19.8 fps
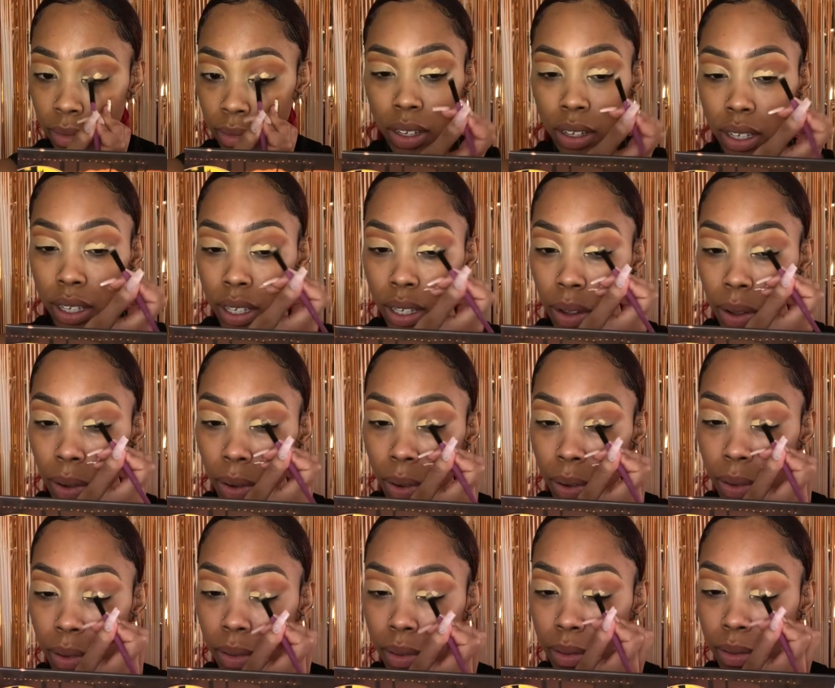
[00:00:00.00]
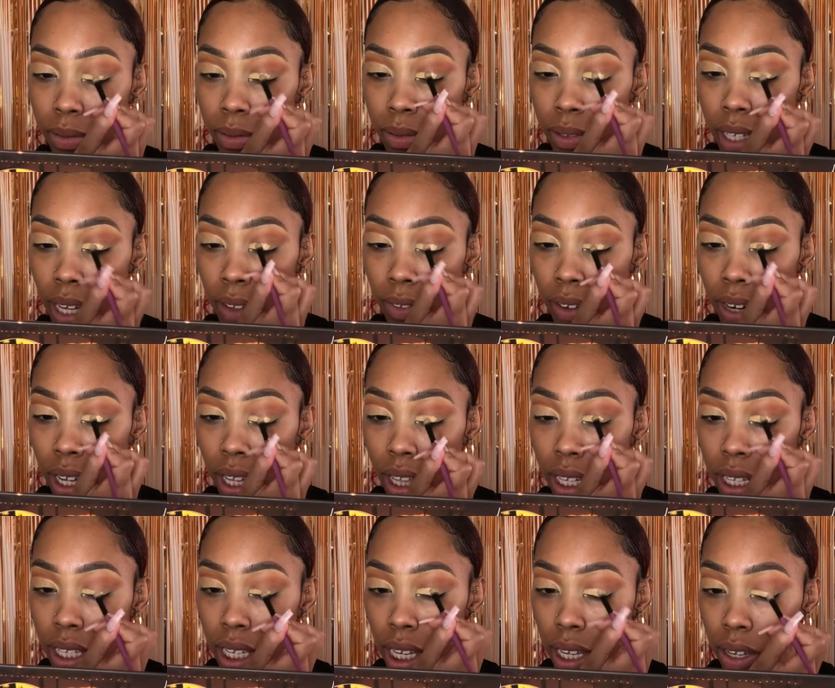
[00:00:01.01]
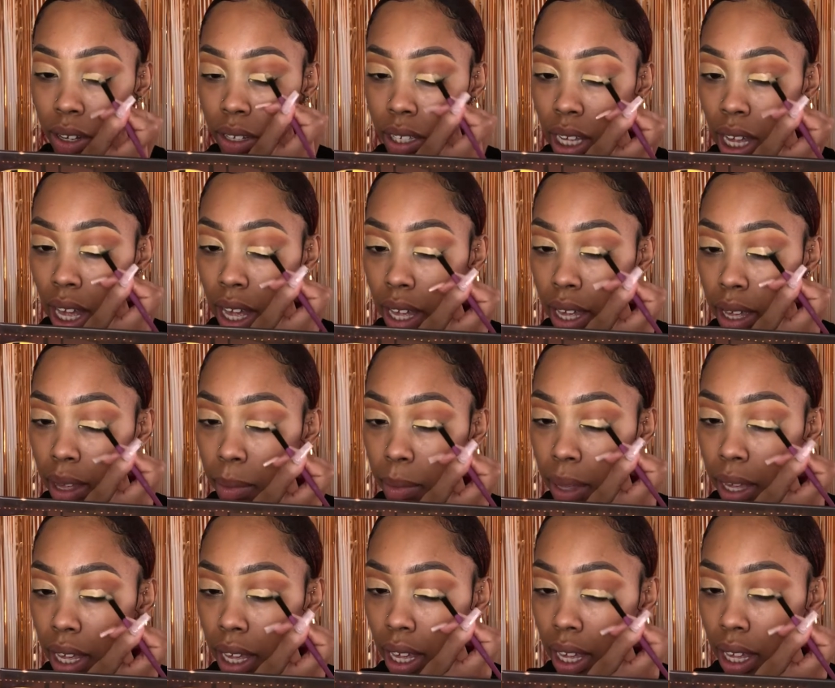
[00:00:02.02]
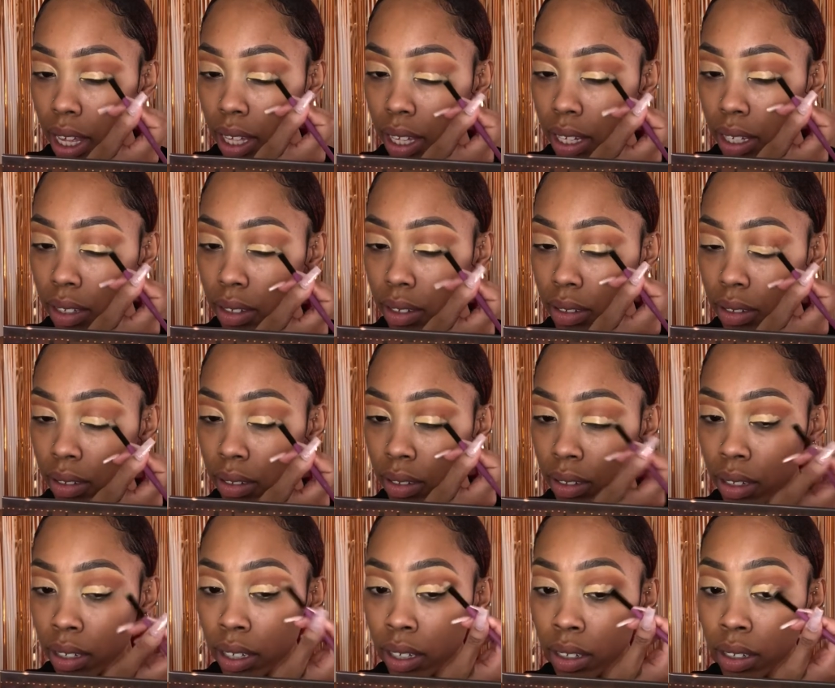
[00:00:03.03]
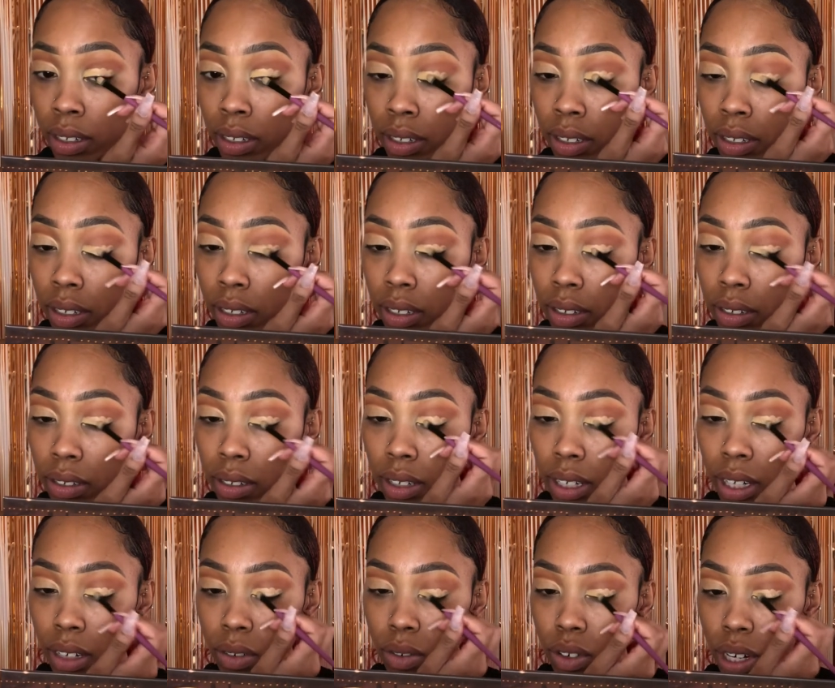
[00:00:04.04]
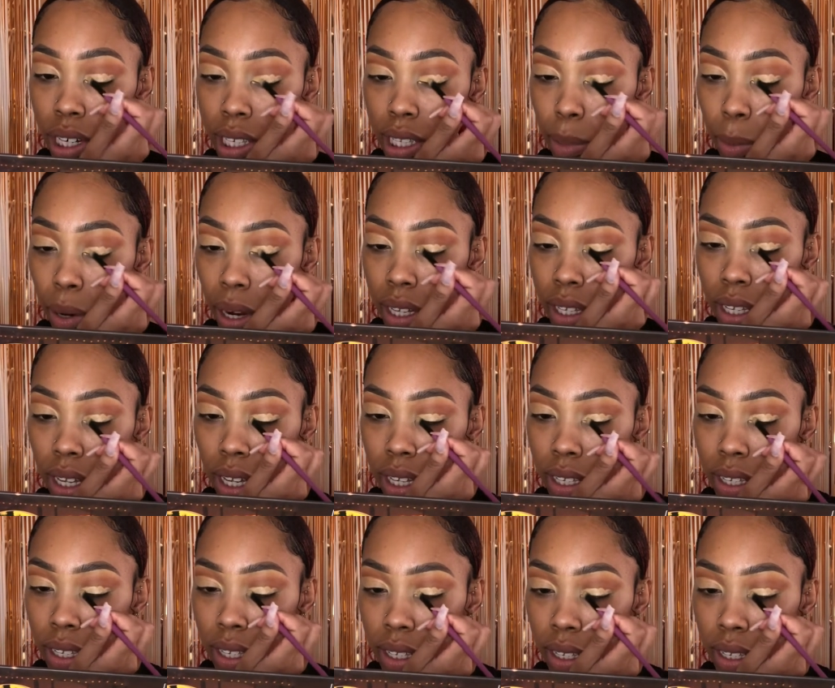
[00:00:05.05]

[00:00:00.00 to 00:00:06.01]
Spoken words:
So definitely take your time and, you know, trust the process.